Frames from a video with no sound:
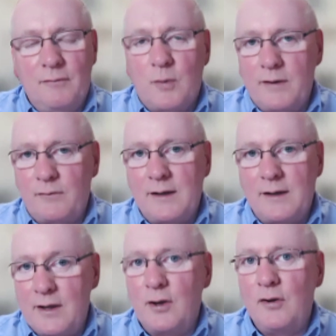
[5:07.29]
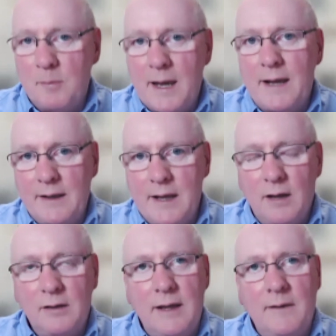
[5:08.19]
quite frankly the good, the bad, and the
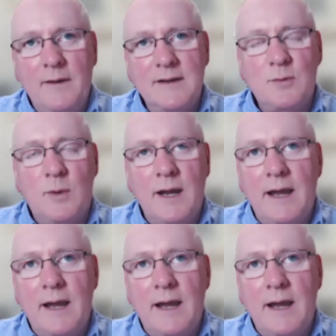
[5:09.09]
ugly in this way.